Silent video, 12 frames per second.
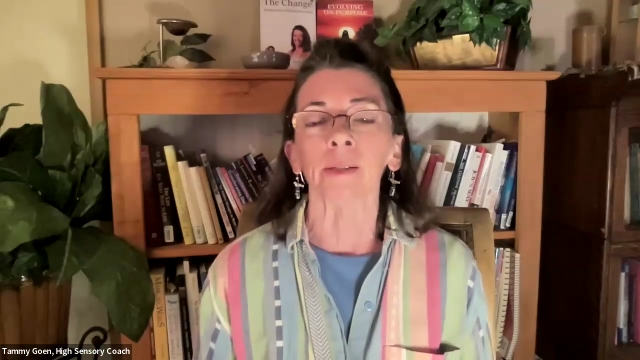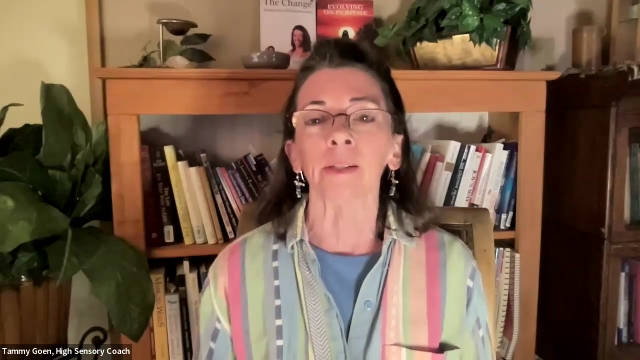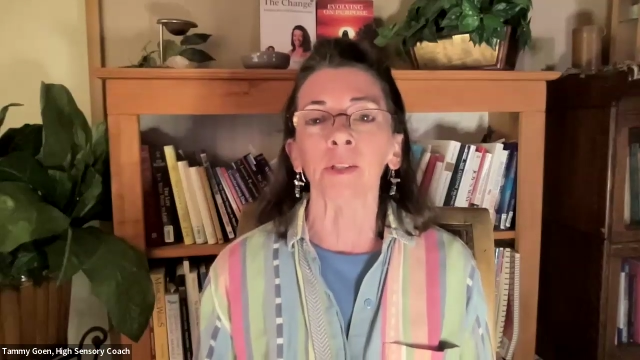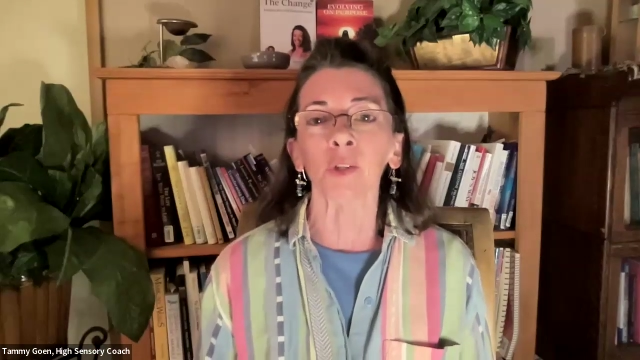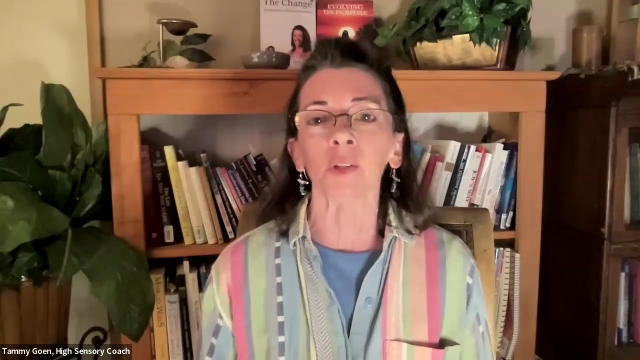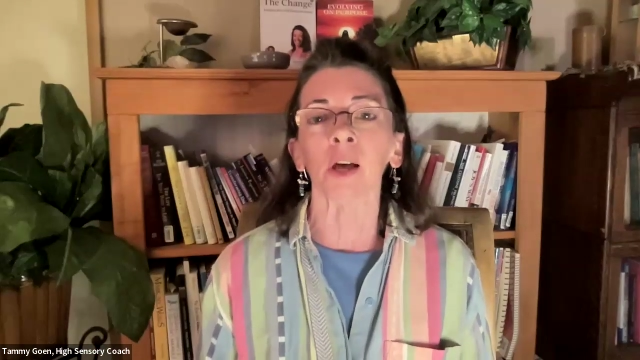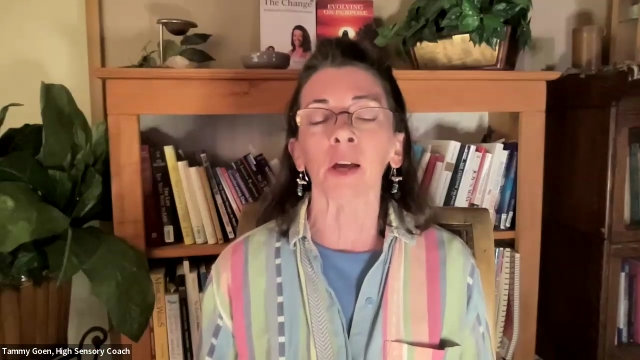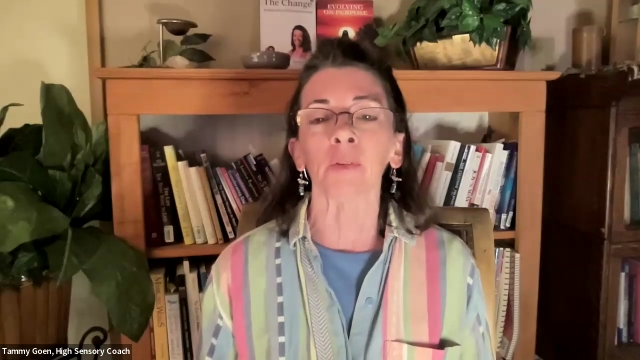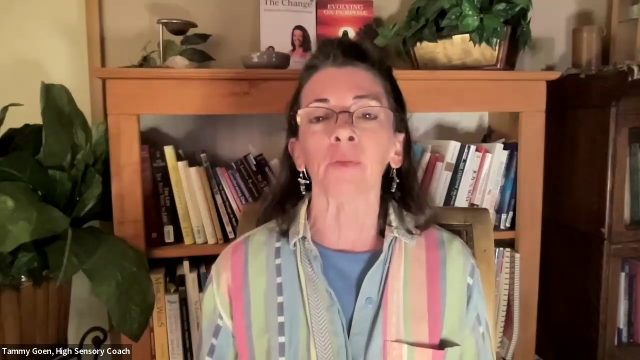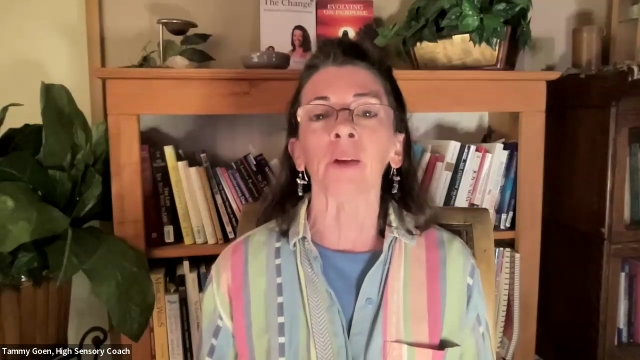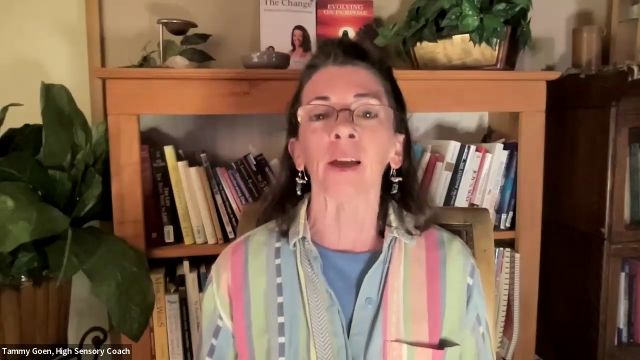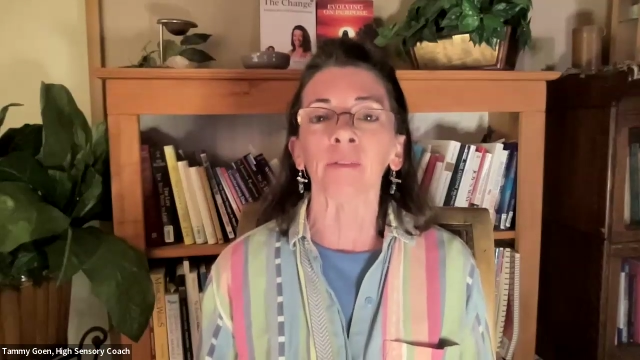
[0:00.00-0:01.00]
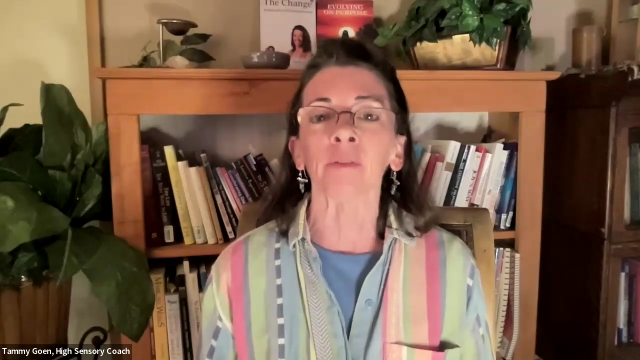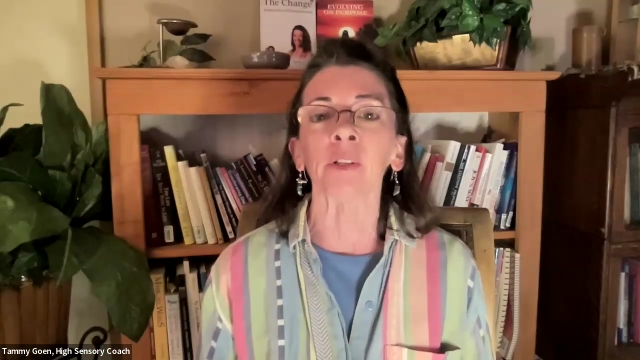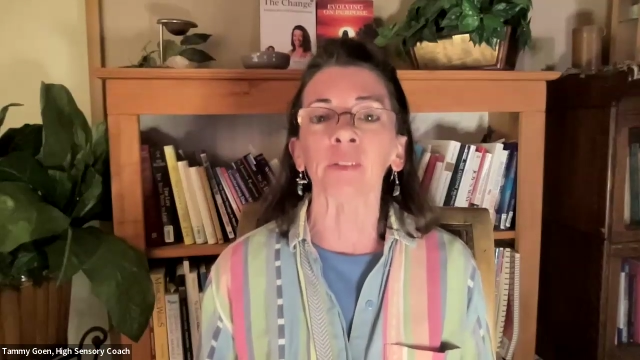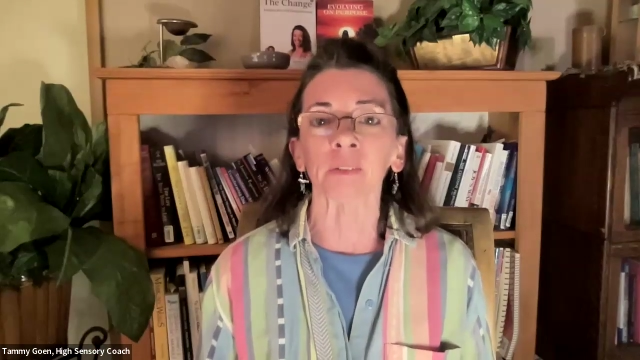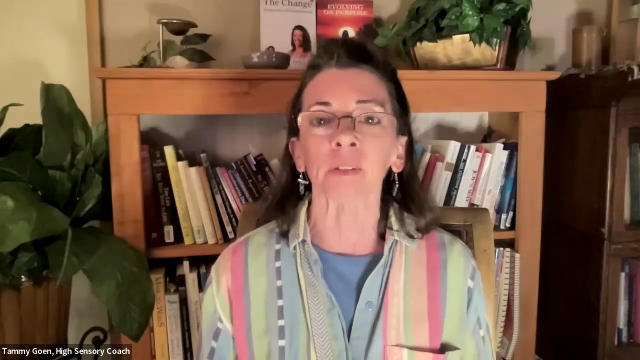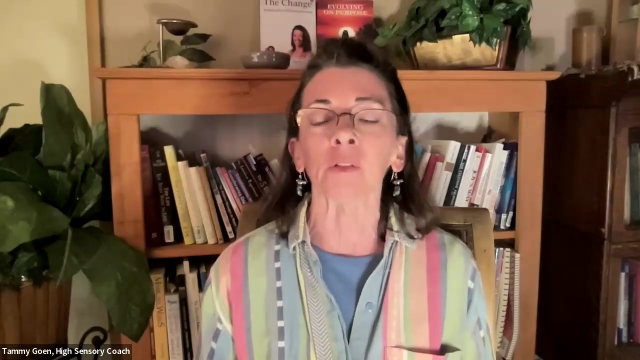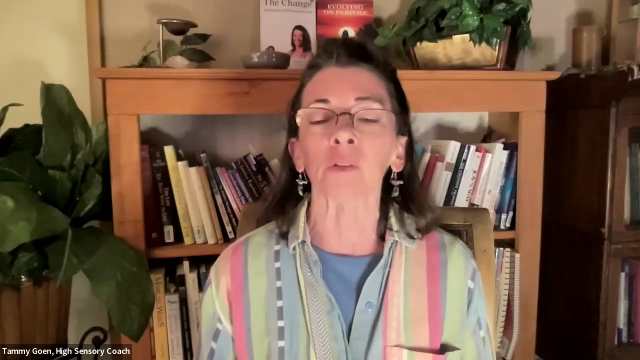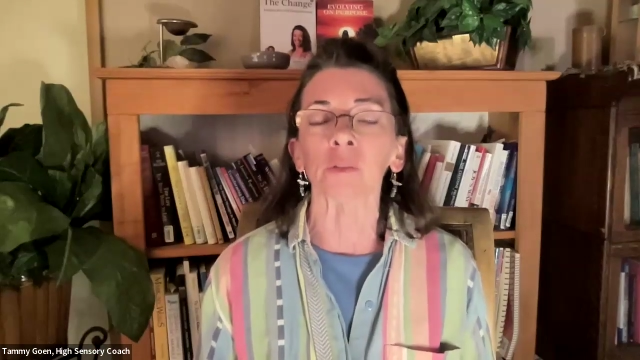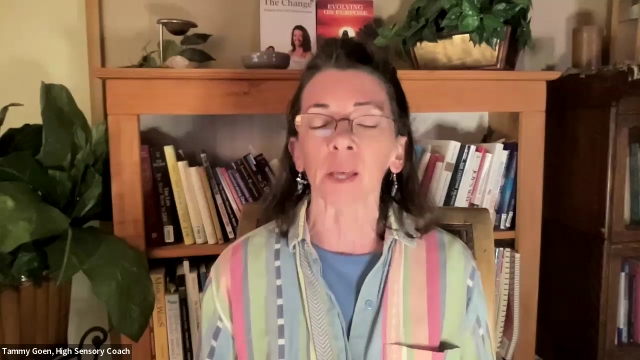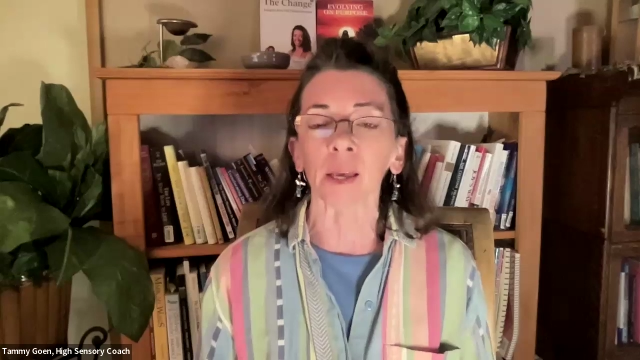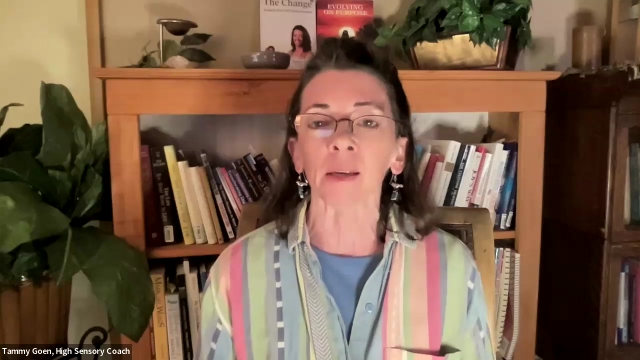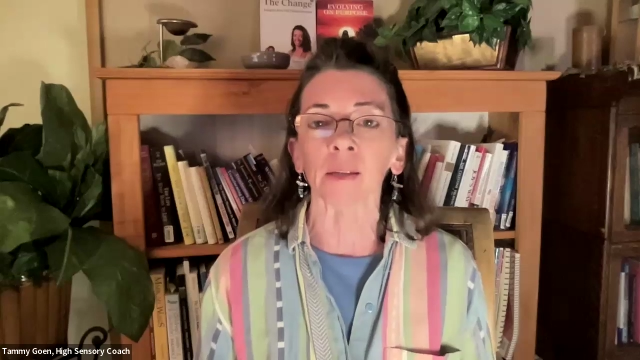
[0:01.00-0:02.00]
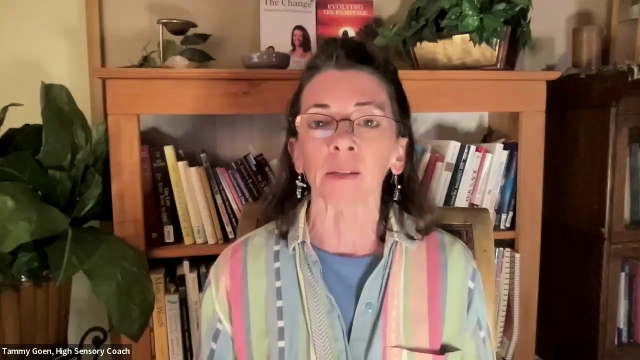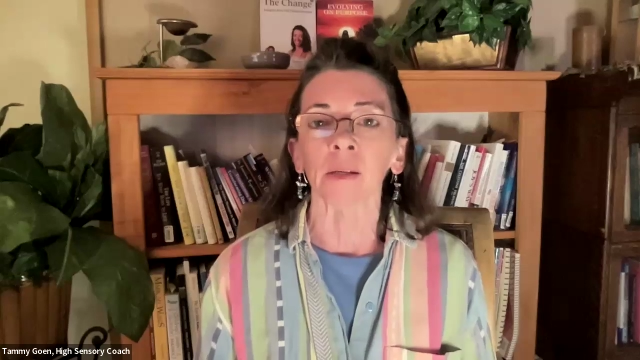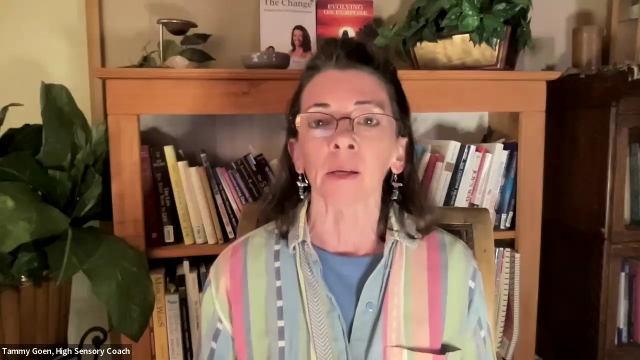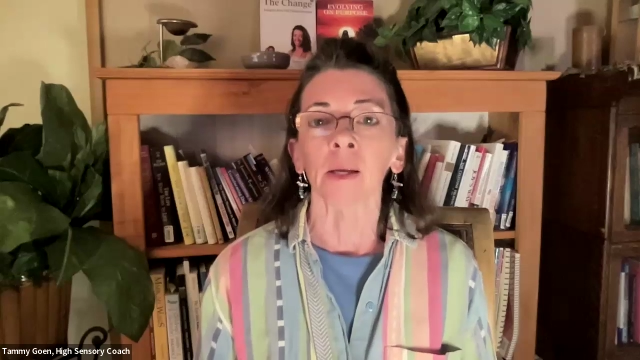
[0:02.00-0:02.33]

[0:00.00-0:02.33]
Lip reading: in your life every single day?